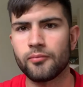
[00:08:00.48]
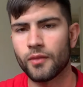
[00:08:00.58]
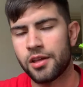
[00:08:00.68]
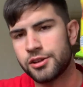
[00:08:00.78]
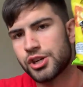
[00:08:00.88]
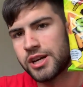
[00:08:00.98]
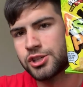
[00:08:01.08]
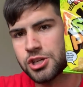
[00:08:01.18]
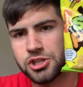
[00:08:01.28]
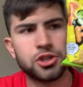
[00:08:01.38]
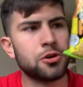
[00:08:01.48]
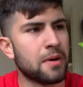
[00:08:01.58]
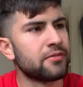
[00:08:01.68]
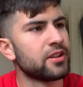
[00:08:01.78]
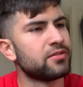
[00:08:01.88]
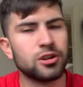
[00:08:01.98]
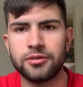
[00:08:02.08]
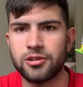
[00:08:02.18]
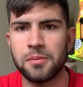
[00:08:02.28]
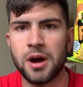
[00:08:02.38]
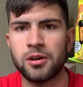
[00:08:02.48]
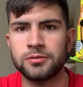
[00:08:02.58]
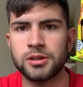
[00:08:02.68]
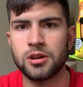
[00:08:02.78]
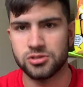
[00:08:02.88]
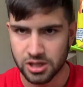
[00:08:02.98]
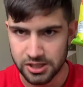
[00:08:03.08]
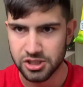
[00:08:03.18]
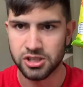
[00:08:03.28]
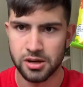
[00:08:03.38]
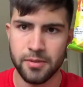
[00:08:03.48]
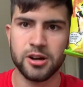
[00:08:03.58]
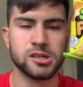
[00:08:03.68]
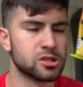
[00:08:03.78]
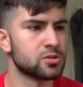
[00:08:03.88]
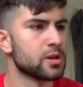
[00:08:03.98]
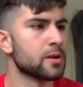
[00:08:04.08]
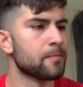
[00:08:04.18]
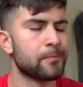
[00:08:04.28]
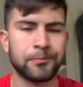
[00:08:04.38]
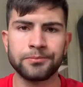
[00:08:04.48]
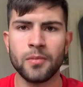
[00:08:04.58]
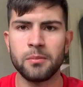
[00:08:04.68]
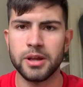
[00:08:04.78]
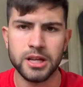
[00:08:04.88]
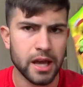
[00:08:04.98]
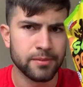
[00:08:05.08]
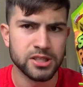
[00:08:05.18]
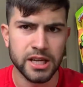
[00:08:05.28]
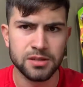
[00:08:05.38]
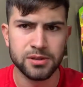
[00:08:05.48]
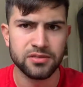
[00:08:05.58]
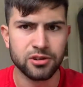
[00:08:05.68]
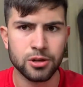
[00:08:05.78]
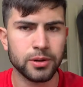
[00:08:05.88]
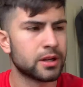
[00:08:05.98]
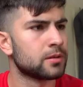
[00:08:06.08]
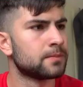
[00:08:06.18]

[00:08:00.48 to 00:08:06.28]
and they're trying to charge you £2.50 or £3 because the cost is an American sweet. But you can get me Sainsbury's for £1.